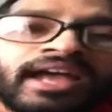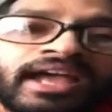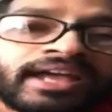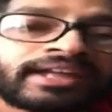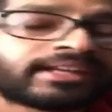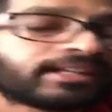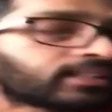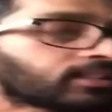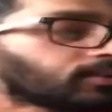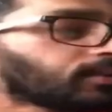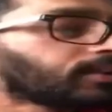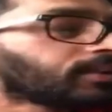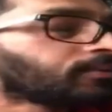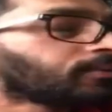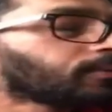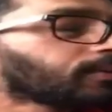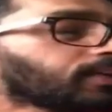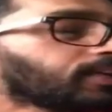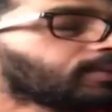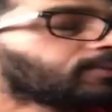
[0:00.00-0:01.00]
Anne is
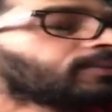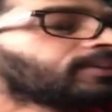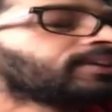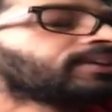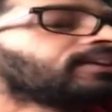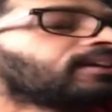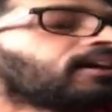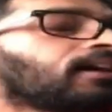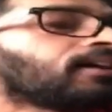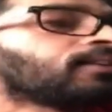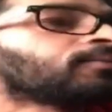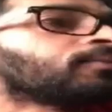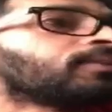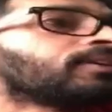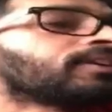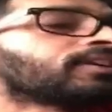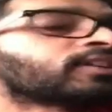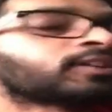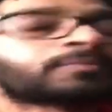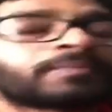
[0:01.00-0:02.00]
doing really, really hard
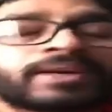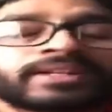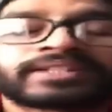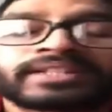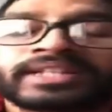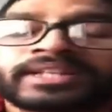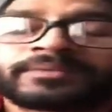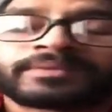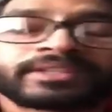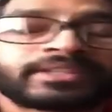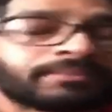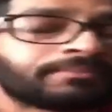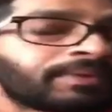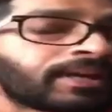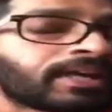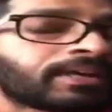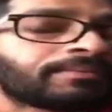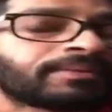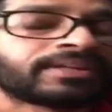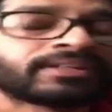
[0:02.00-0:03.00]
work, especially with the
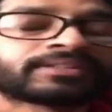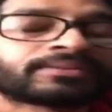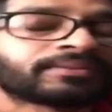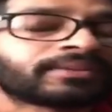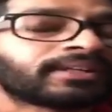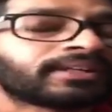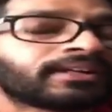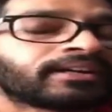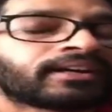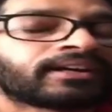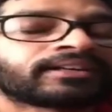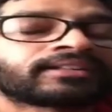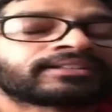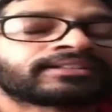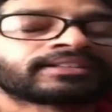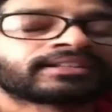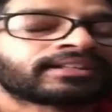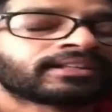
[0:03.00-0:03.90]
baby. It's really hard.